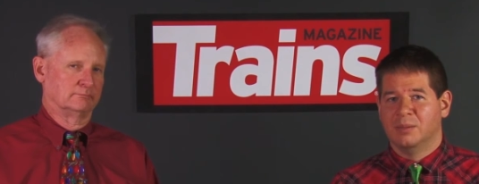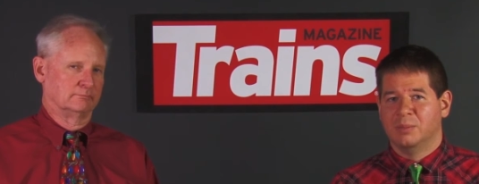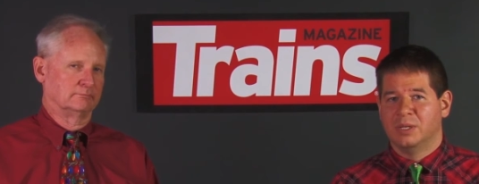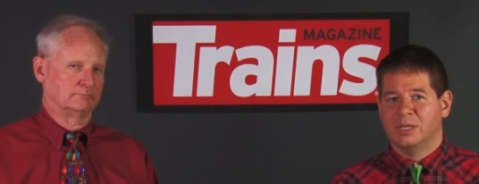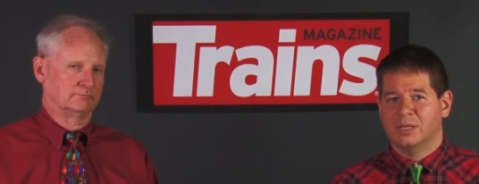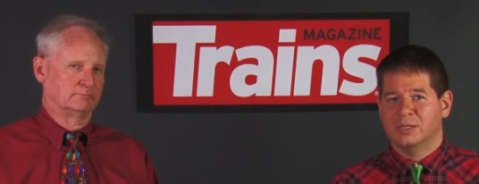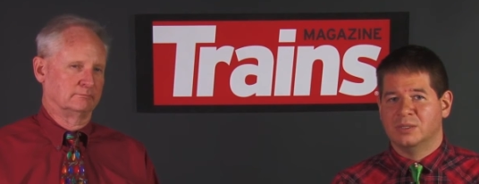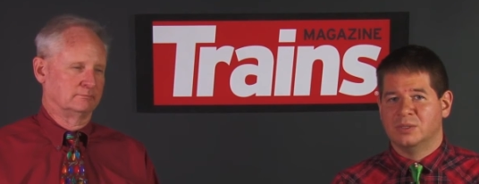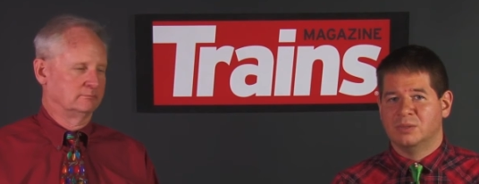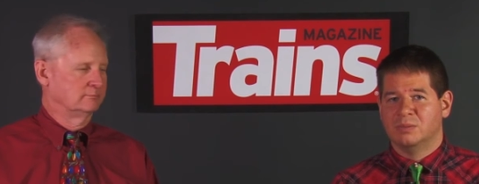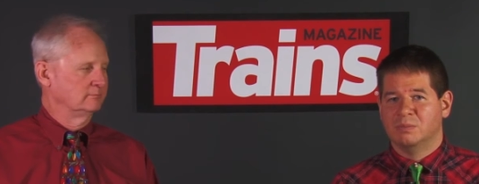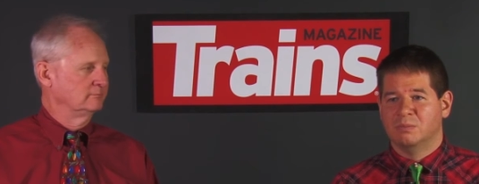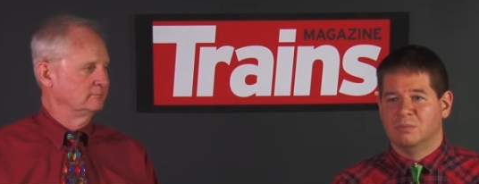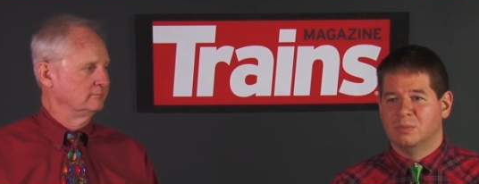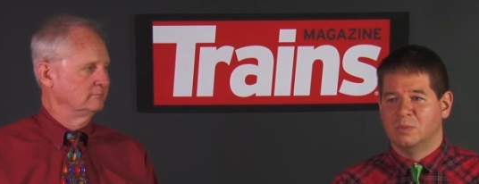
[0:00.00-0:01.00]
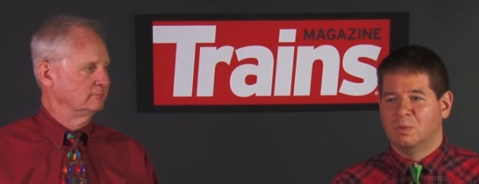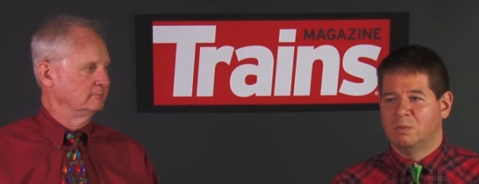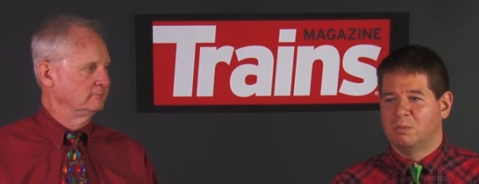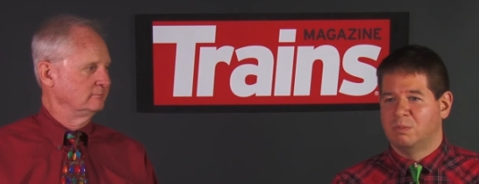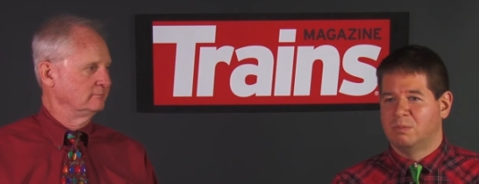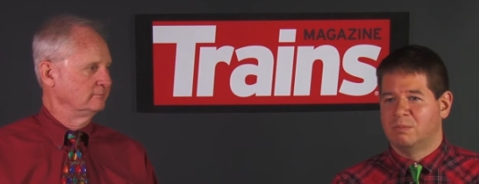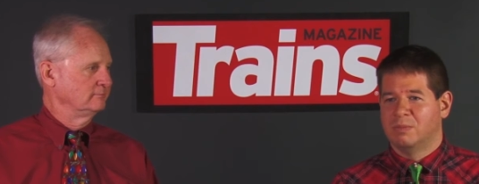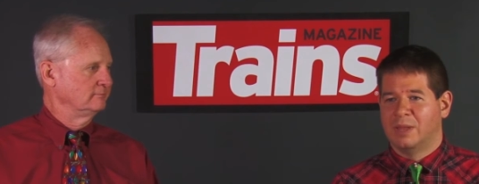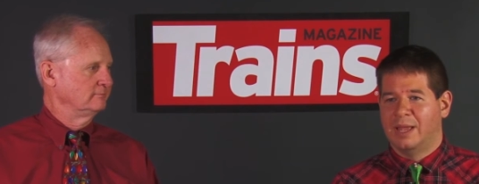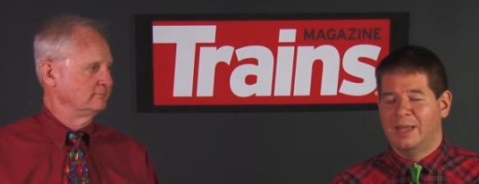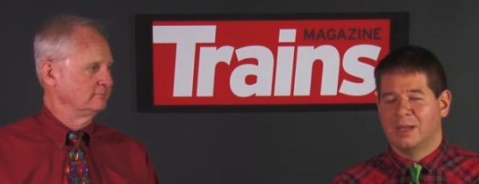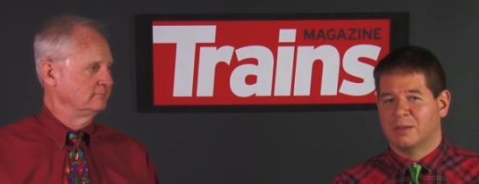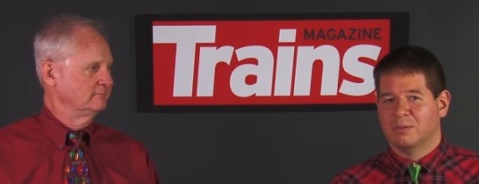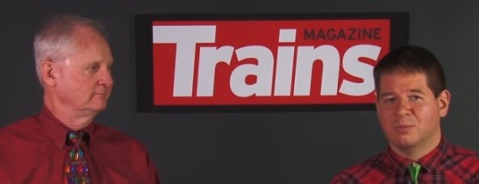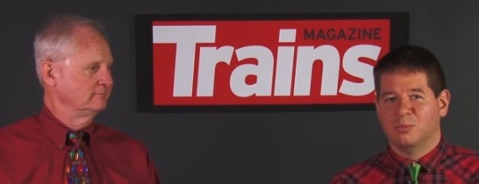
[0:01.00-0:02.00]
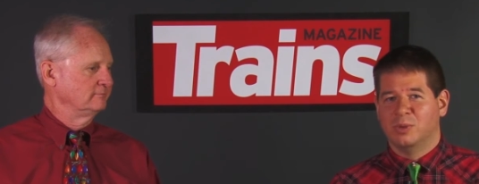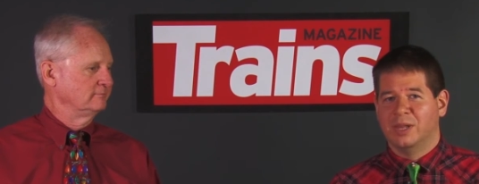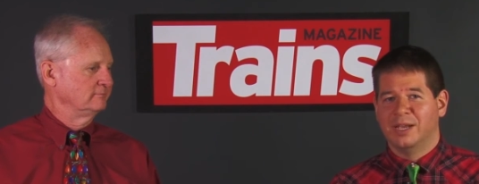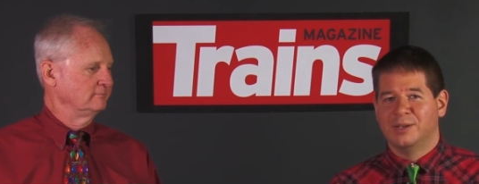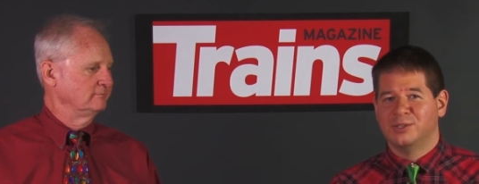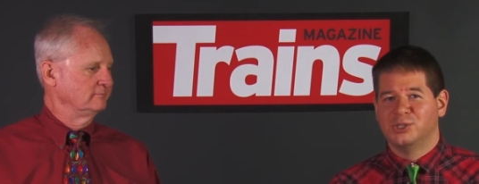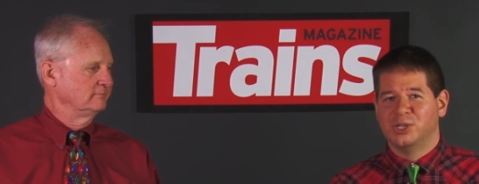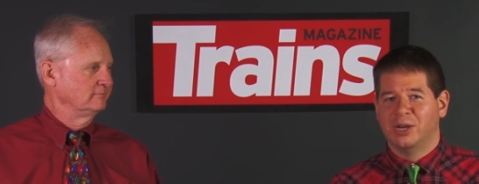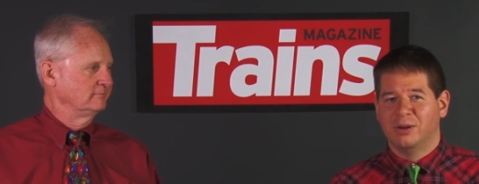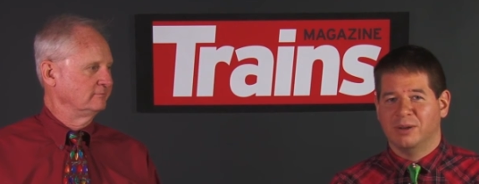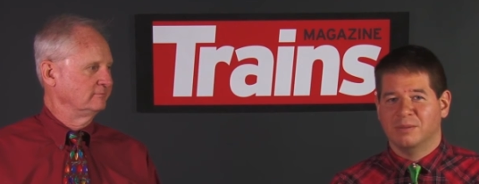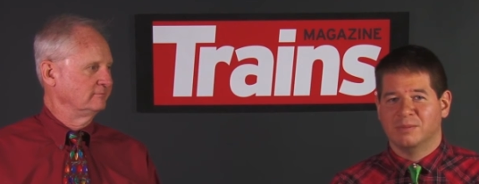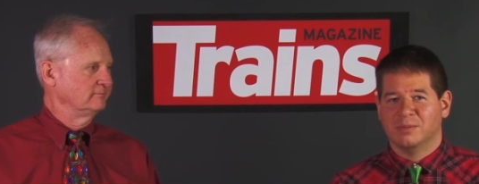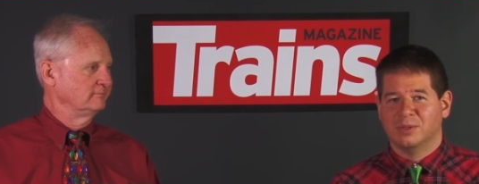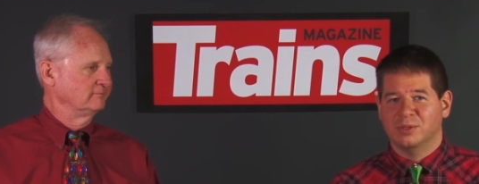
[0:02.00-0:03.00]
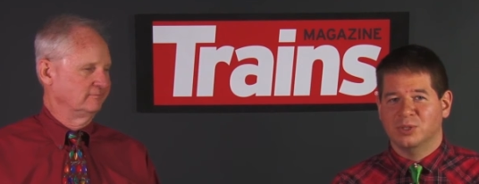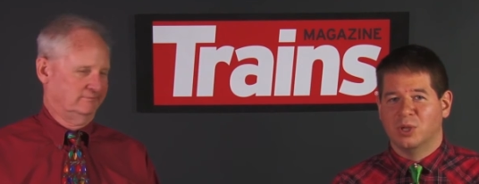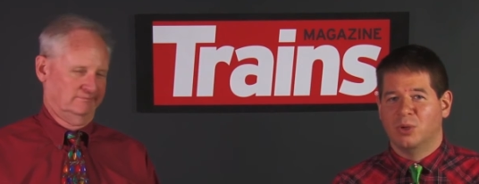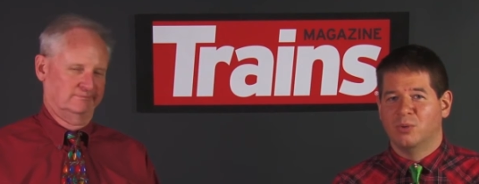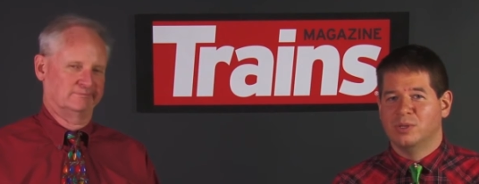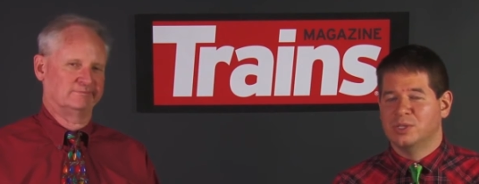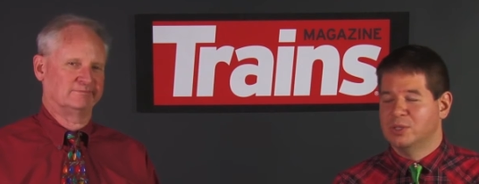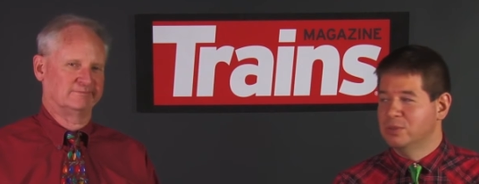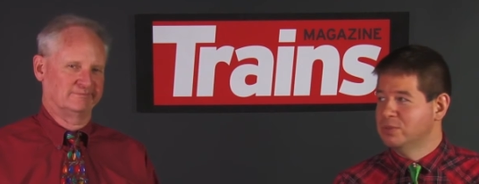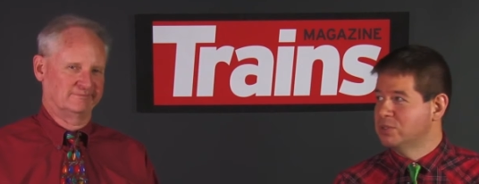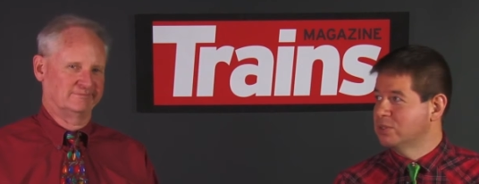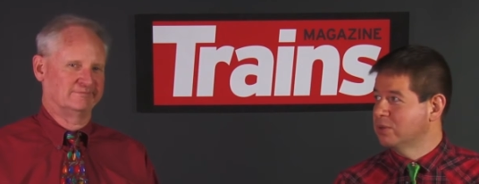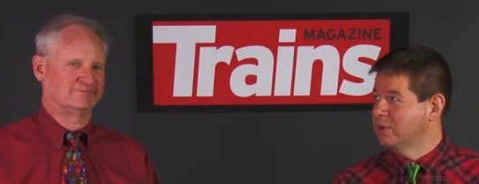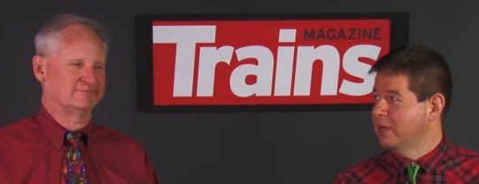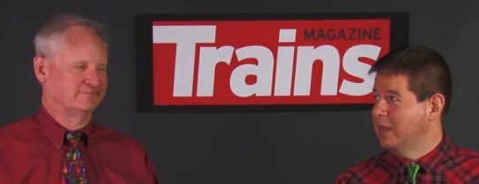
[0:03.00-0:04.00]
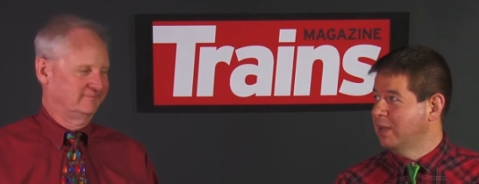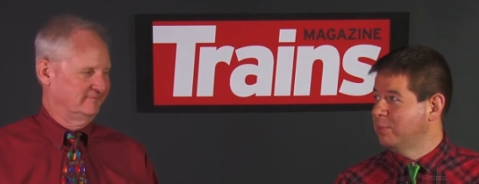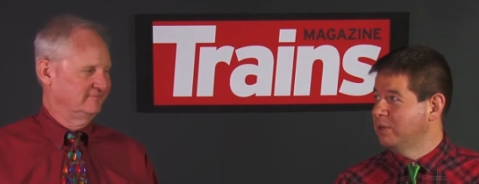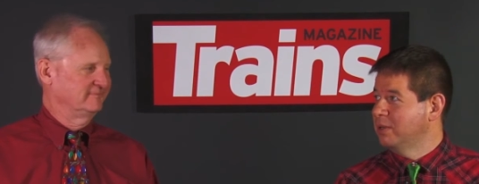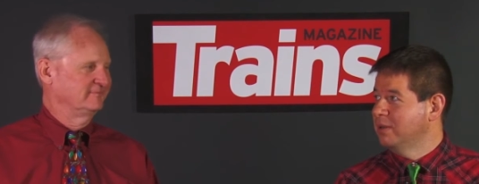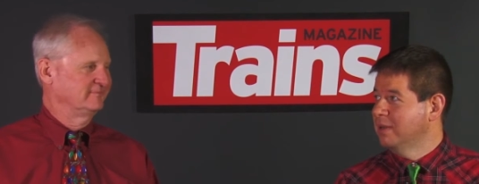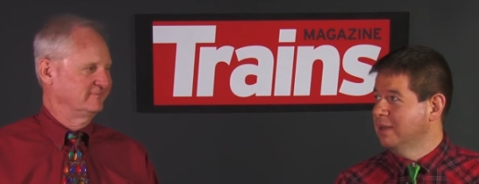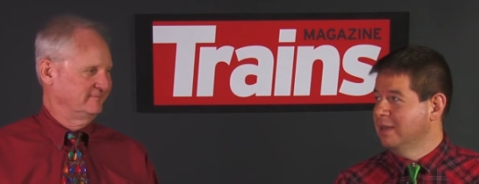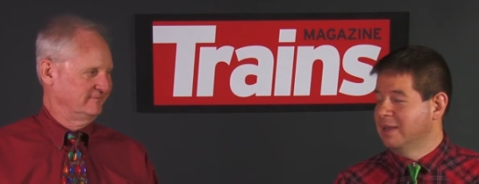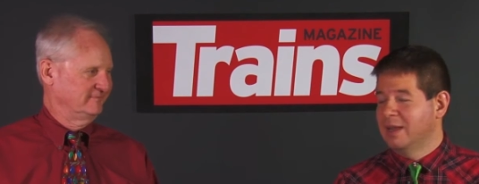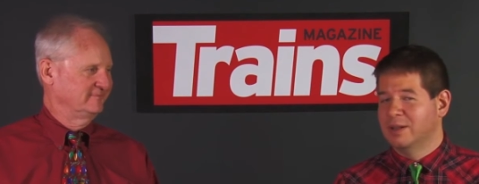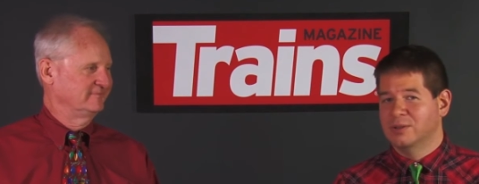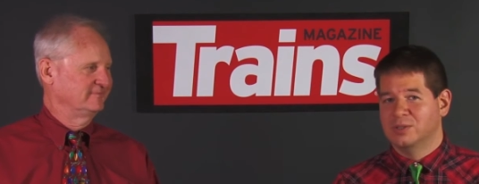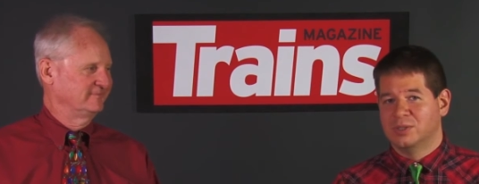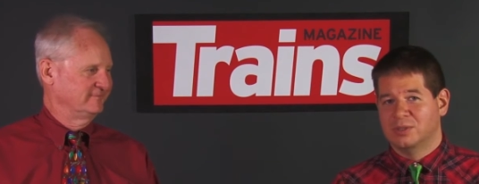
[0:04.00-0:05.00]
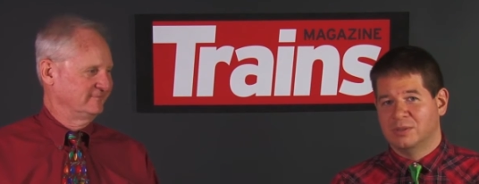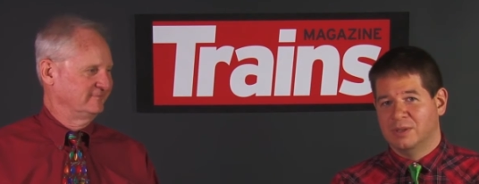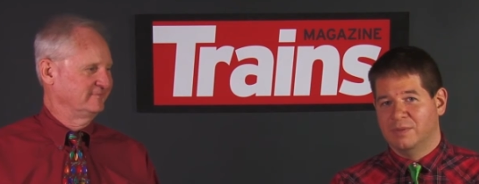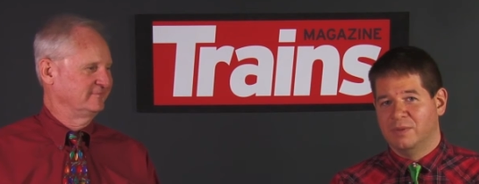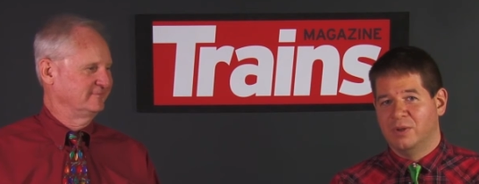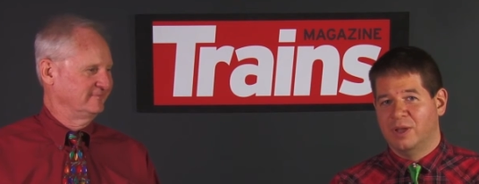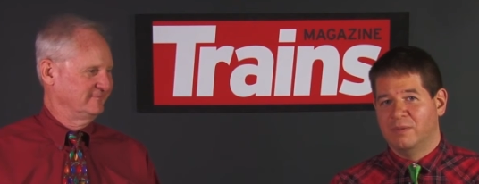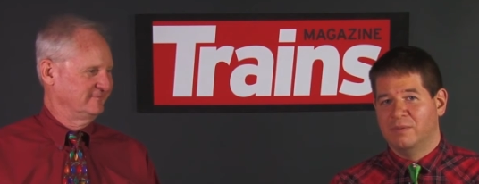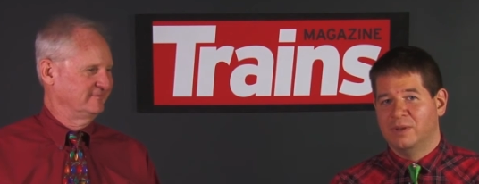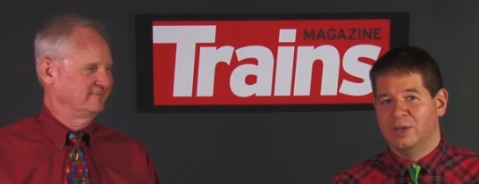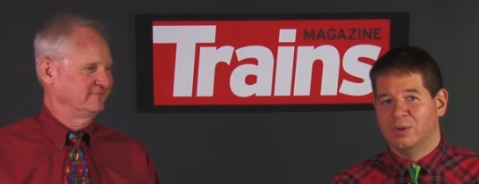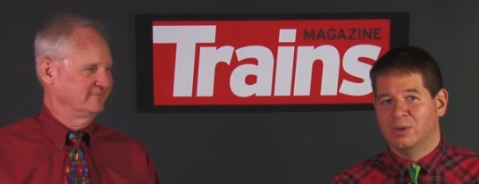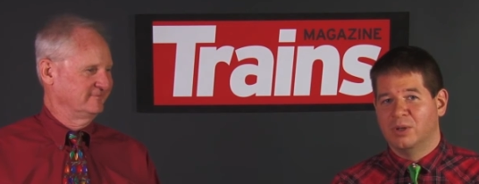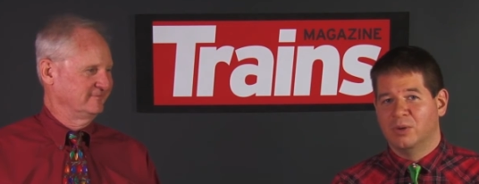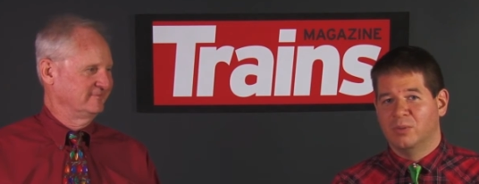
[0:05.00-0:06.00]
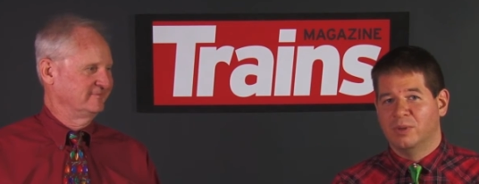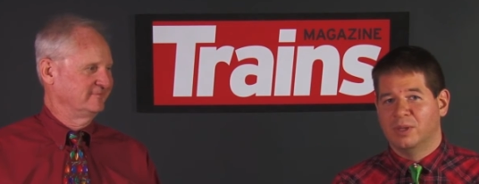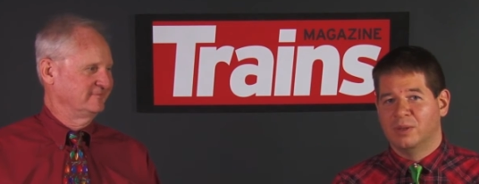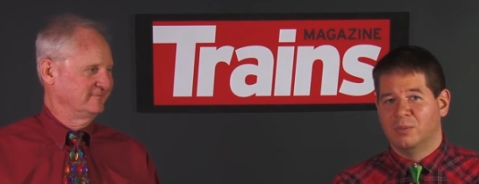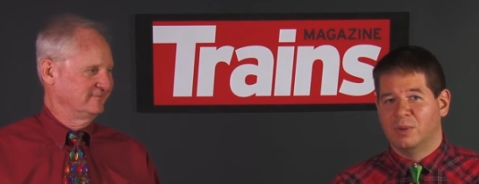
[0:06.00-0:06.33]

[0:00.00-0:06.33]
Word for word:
Speaker 1: because, well, heck, we like to share it. There's always a news story happening, and if you have video to go with it,